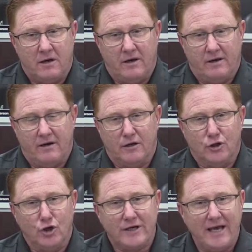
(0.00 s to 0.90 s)

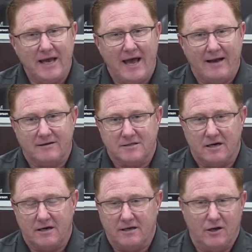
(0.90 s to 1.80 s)
looking at,
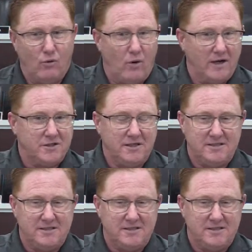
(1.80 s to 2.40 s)
watching